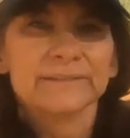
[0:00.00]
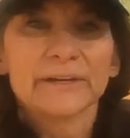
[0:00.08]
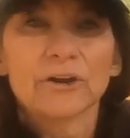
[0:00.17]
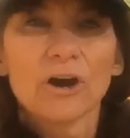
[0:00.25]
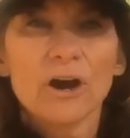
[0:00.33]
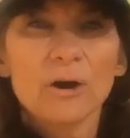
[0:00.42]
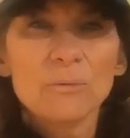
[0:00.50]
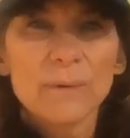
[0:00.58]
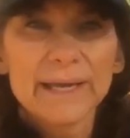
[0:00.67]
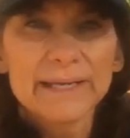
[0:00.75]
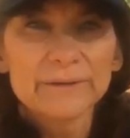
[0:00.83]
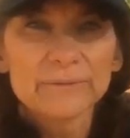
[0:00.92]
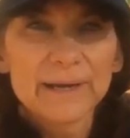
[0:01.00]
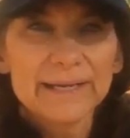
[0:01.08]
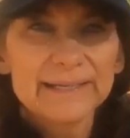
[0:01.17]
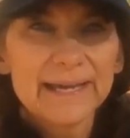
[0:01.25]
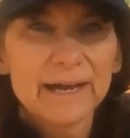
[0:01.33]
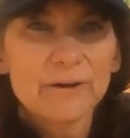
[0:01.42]
They're all waiting
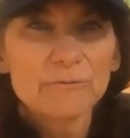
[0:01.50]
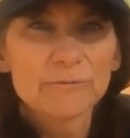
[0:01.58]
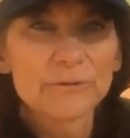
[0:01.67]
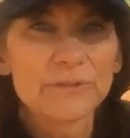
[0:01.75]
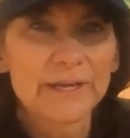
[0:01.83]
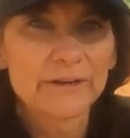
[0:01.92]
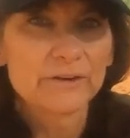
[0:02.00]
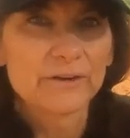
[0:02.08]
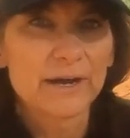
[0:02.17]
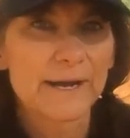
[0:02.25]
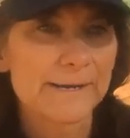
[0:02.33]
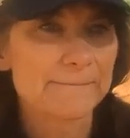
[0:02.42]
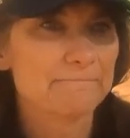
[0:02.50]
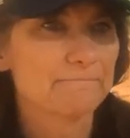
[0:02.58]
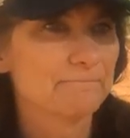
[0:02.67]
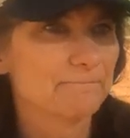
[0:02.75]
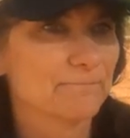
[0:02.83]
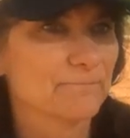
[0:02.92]
right now for their, um,
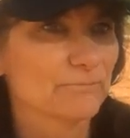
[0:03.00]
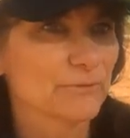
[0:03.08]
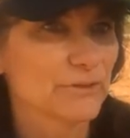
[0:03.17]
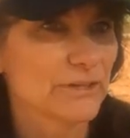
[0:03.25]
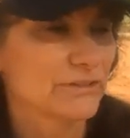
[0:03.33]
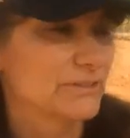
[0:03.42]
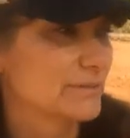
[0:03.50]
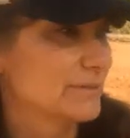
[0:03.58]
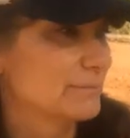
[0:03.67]
for their